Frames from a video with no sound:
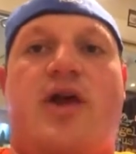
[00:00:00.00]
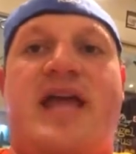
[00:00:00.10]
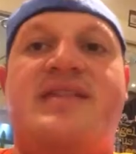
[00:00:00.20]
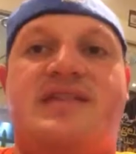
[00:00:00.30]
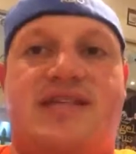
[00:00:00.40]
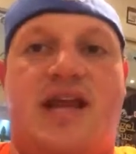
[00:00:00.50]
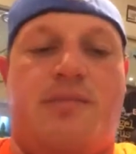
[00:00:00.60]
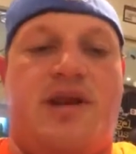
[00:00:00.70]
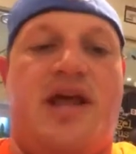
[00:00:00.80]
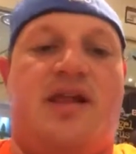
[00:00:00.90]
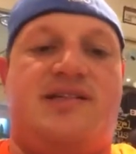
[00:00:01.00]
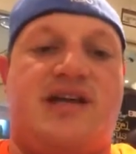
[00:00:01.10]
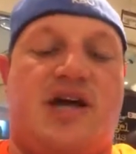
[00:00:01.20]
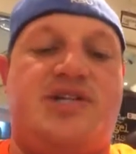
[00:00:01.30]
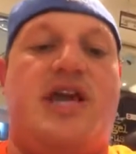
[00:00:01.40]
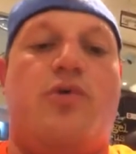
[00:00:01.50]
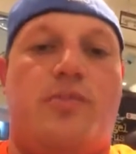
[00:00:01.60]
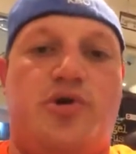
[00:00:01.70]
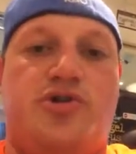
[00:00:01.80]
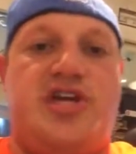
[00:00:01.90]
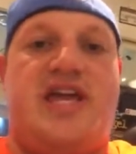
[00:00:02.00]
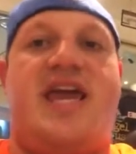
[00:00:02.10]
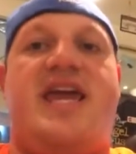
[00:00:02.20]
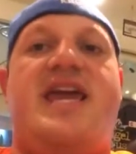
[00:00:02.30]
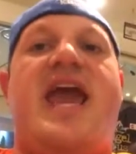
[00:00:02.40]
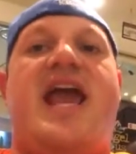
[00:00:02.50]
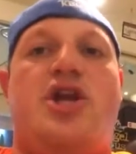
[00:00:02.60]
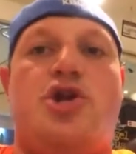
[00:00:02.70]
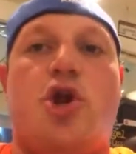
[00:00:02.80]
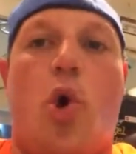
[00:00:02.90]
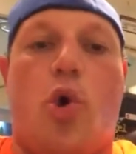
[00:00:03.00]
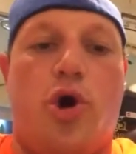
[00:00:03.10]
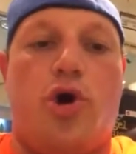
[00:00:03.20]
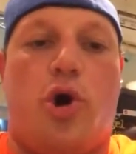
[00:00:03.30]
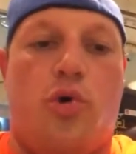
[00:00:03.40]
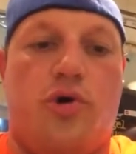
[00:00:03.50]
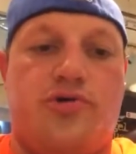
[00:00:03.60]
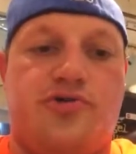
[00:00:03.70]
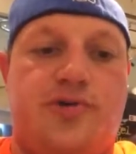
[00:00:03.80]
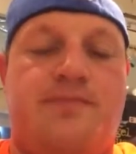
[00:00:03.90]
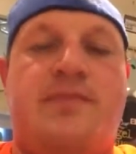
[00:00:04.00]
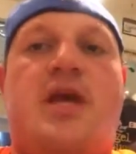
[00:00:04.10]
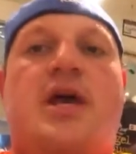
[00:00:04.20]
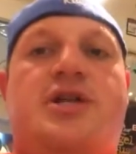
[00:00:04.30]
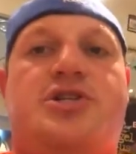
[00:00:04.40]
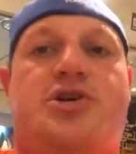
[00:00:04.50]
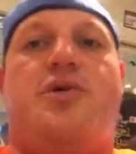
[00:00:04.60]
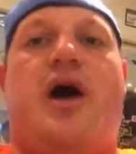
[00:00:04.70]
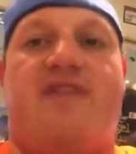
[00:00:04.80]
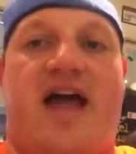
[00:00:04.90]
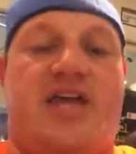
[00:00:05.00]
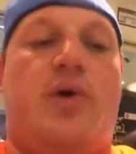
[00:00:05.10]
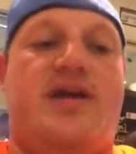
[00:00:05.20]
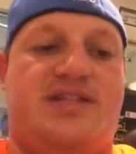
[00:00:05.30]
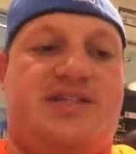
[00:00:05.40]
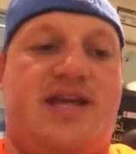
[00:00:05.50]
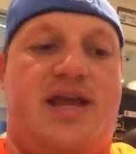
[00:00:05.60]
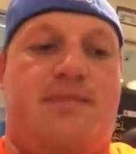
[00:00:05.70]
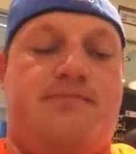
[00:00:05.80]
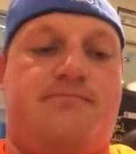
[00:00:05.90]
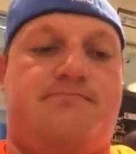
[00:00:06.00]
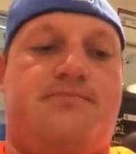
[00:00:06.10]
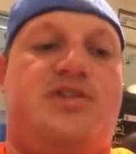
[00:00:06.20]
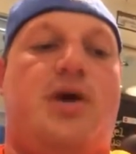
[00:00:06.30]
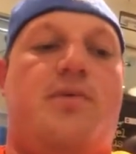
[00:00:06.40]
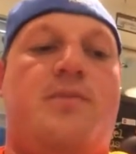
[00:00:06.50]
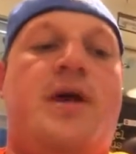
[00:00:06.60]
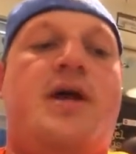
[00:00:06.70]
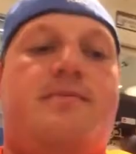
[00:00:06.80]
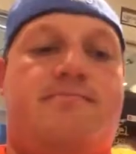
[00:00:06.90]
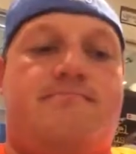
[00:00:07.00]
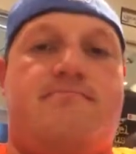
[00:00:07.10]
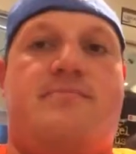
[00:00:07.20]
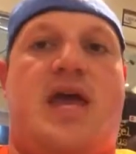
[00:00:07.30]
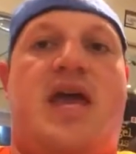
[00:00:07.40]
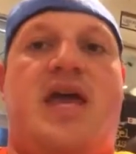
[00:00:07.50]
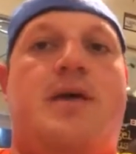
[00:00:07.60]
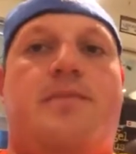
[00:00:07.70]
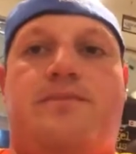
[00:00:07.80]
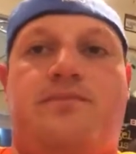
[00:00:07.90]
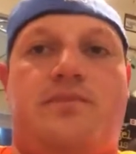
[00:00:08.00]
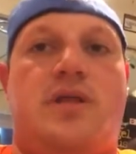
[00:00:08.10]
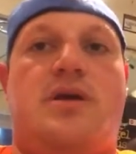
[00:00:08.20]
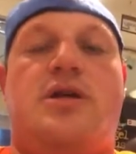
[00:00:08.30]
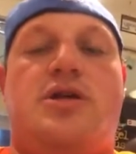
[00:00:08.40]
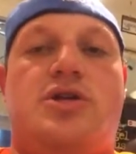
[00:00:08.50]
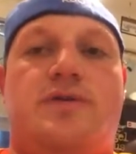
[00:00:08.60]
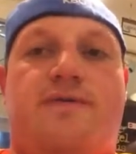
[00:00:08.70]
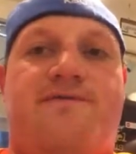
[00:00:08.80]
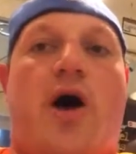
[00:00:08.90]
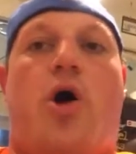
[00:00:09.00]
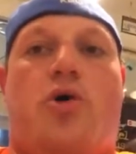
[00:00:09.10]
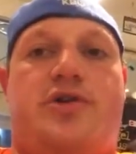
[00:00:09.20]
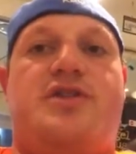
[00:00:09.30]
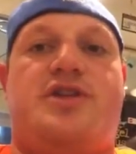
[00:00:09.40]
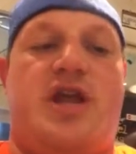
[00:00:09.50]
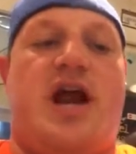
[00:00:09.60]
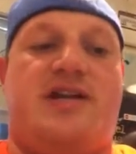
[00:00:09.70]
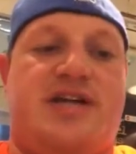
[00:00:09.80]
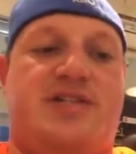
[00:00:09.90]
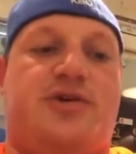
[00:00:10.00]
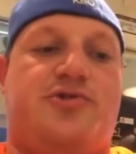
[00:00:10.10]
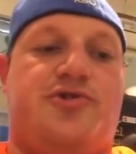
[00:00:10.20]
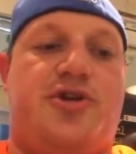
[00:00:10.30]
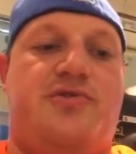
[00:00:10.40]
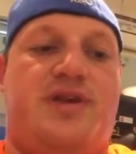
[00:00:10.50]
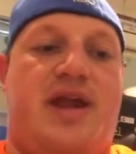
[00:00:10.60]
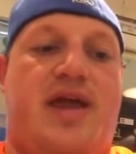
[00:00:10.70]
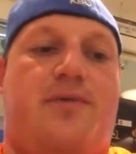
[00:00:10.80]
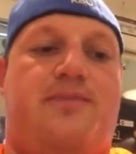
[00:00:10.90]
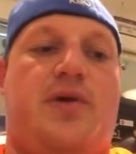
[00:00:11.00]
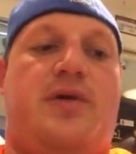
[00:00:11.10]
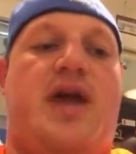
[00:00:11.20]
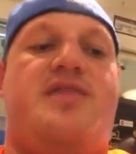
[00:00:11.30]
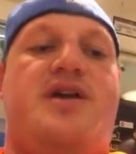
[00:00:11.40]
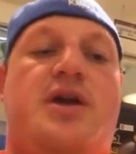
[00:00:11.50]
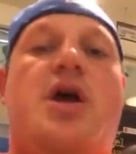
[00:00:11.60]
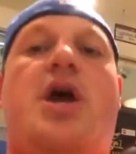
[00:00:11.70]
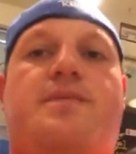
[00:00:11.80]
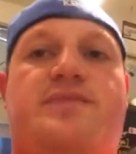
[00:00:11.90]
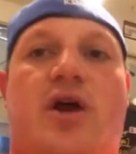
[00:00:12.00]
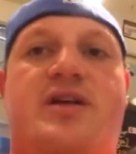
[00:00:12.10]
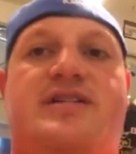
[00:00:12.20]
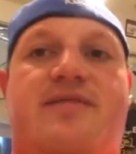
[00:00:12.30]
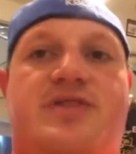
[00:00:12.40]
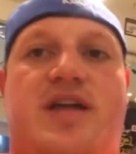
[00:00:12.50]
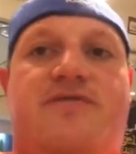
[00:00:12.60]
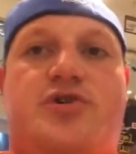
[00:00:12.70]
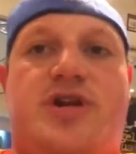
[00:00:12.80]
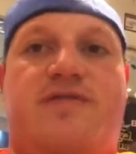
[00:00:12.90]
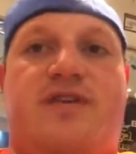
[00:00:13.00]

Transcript: in the city of Manila, Sanji Iwabuchi, he ignored orders to evacuate the city. So he fought the United States soldiers tooth and nail. Okay, the 37th Infantry